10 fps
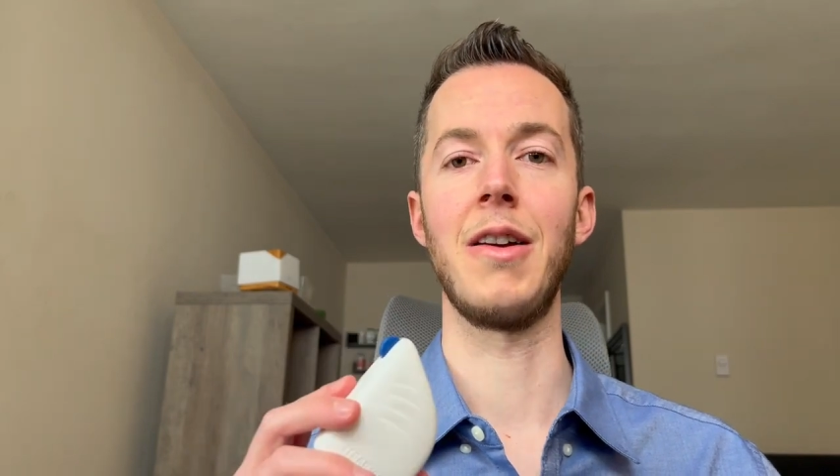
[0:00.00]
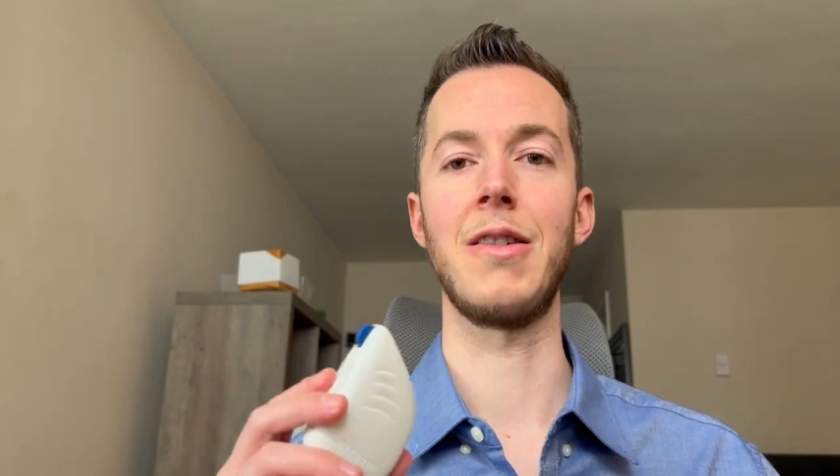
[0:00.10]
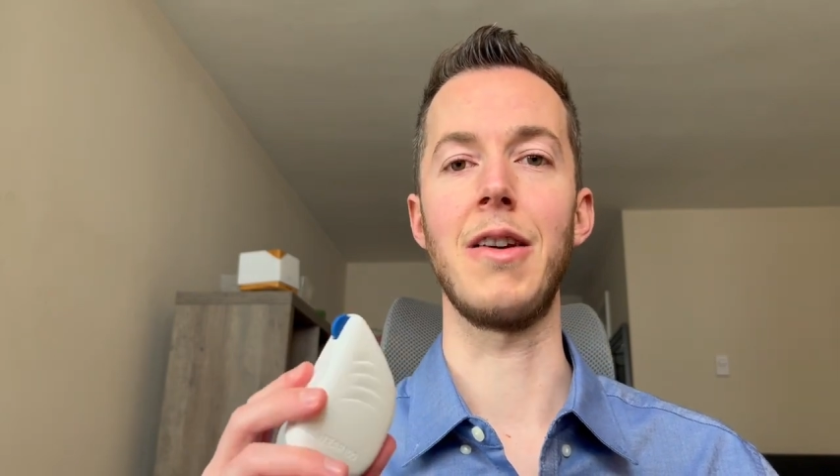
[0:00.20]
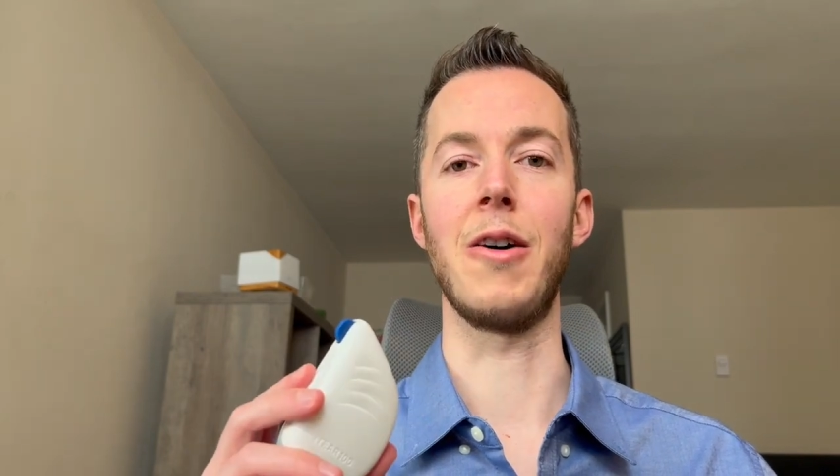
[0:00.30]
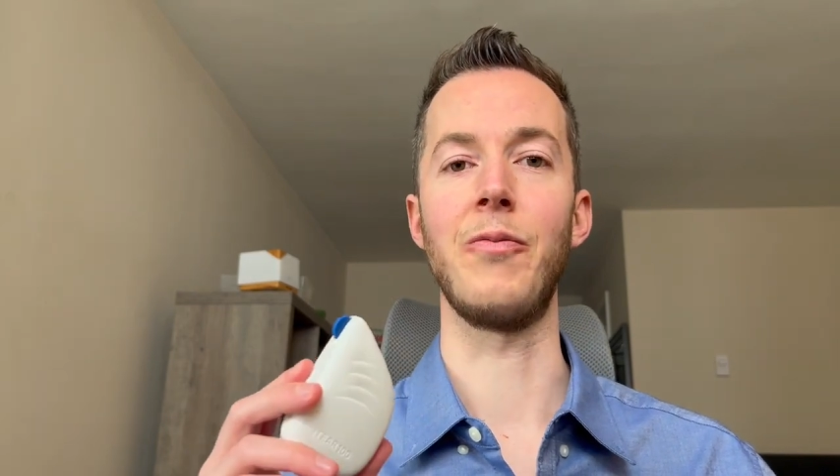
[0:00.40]

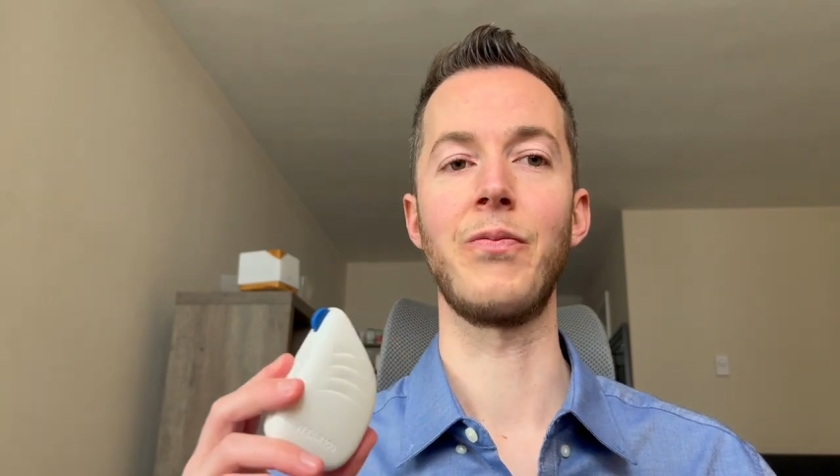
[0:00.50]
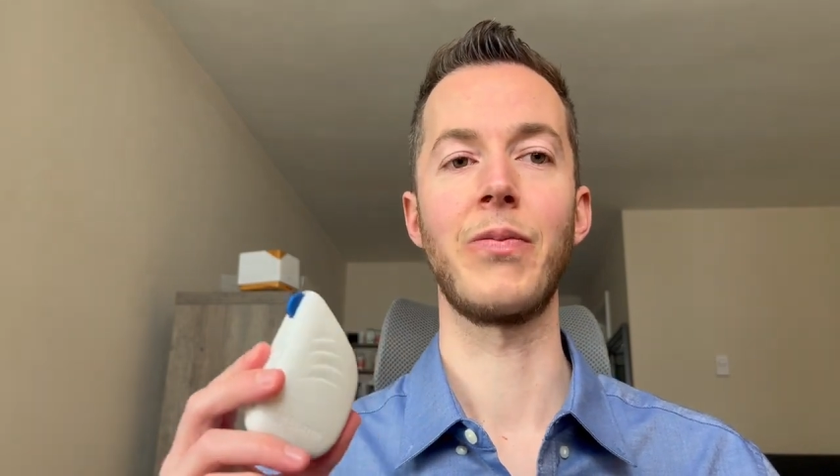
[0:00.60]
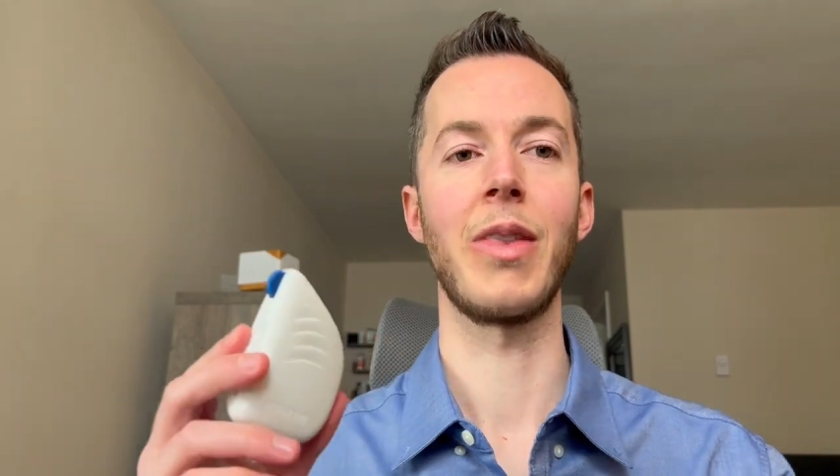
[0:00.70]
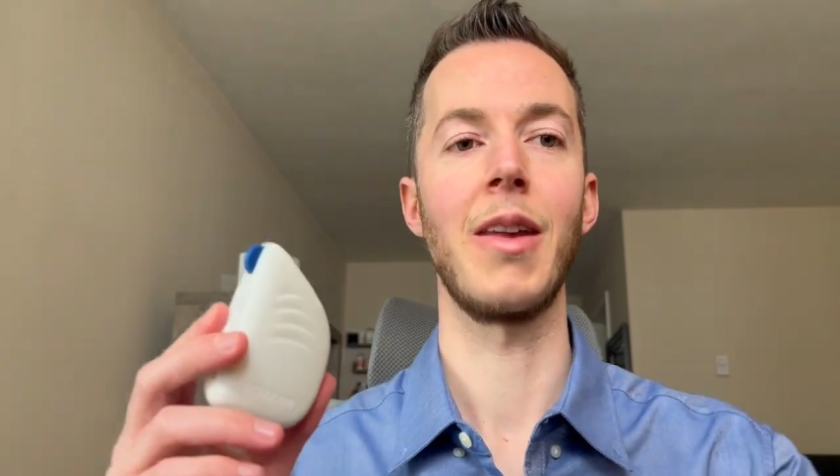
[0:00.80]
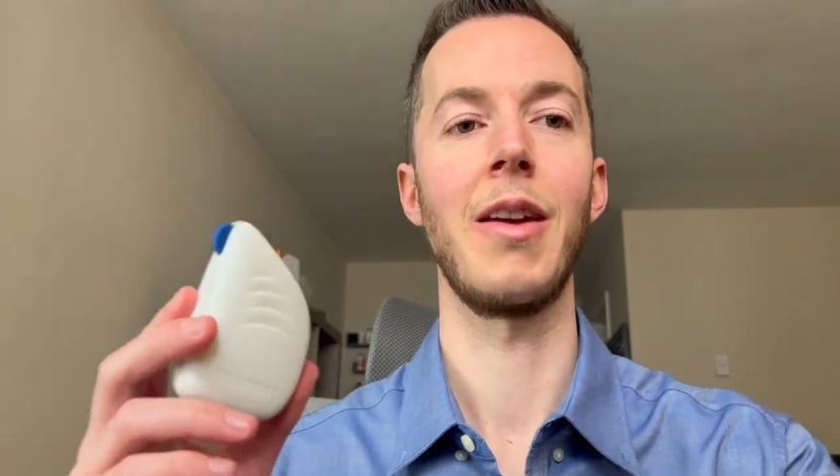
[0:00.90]
So,
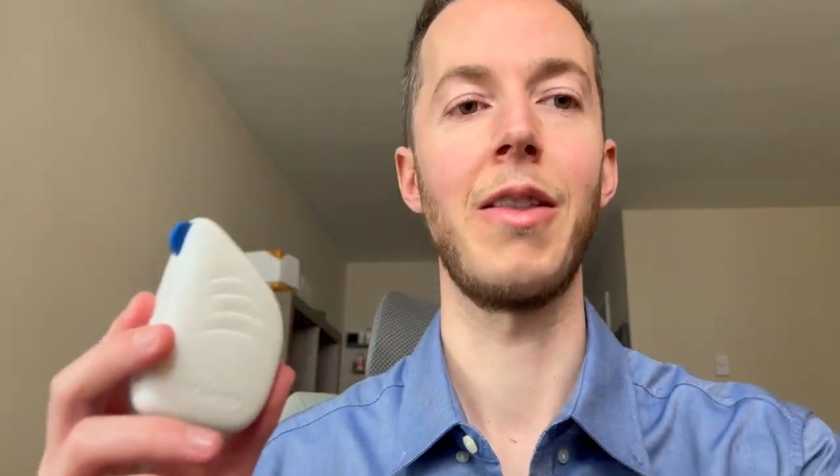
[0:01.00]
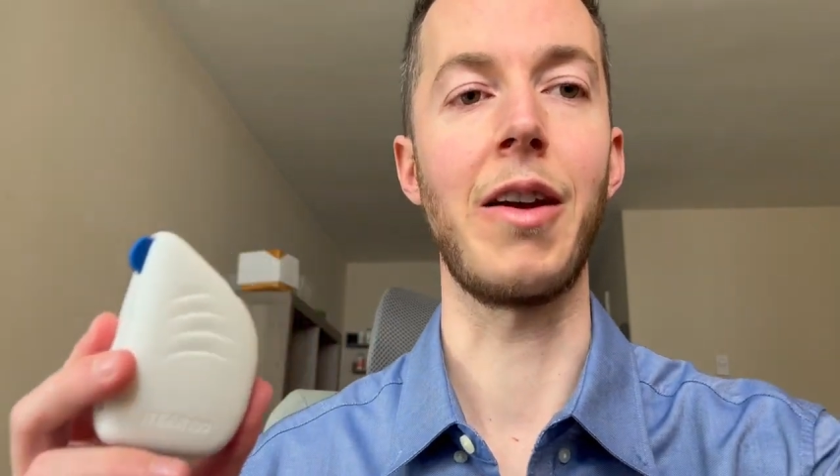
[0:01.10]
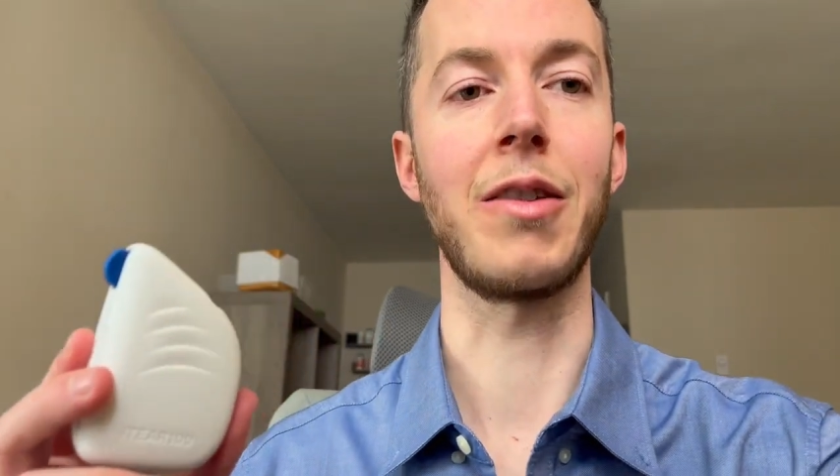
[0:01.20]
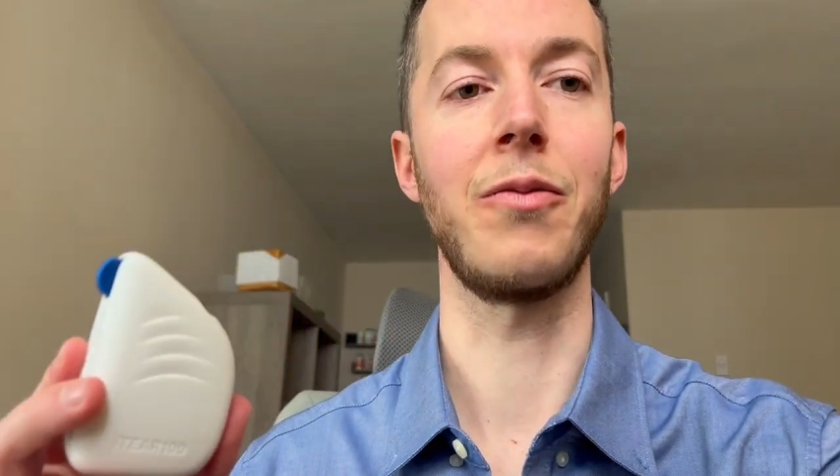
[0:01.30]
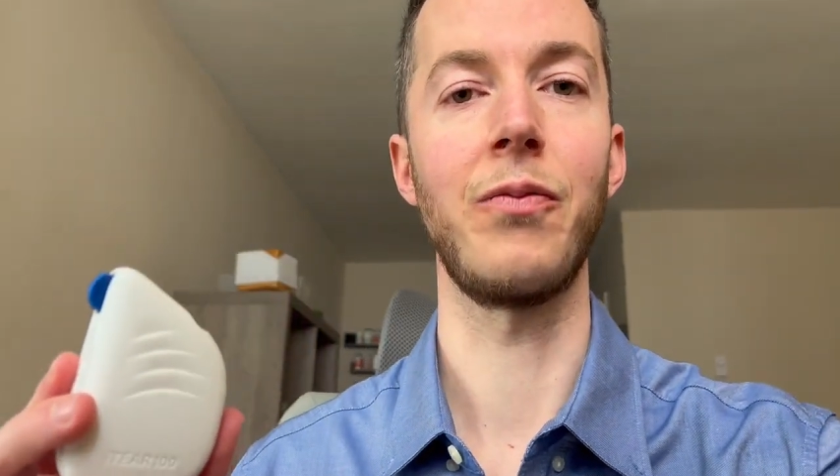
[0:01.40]
thanks.